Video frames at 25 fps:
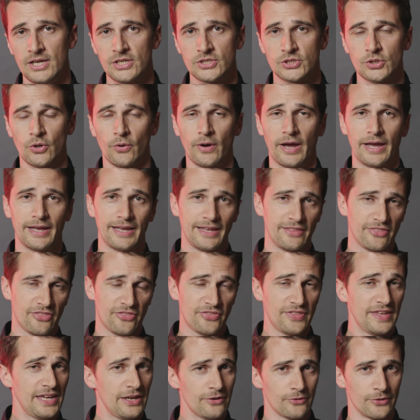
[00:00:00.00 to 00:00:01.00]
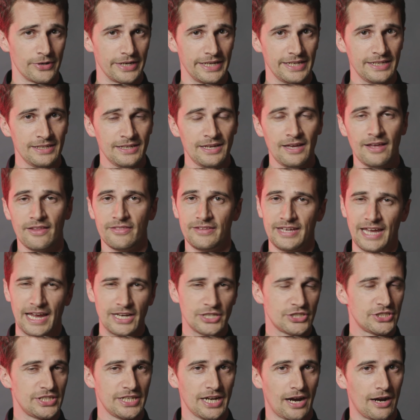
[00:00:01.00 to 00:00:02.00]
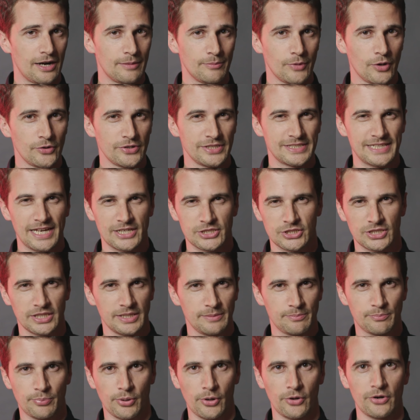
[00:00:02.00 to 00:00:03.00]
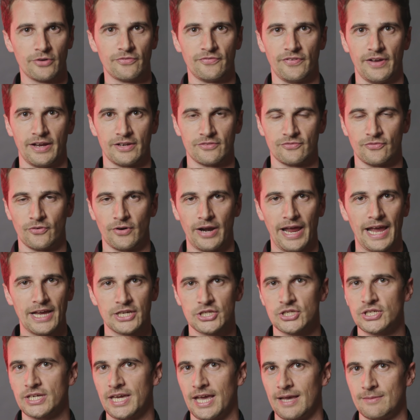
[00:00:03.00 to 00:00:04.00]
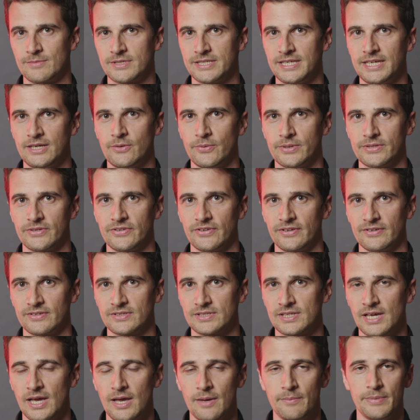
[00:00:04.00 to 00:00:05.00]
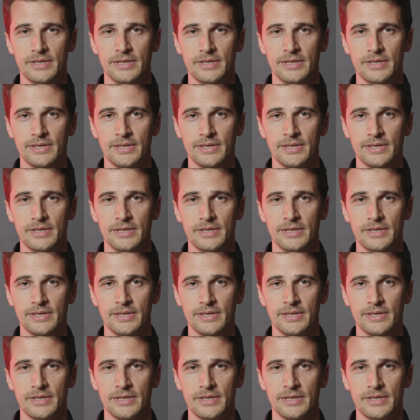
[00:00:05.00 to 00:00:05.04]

So in theory, the H D R mode is actually perfect for action cam sequences.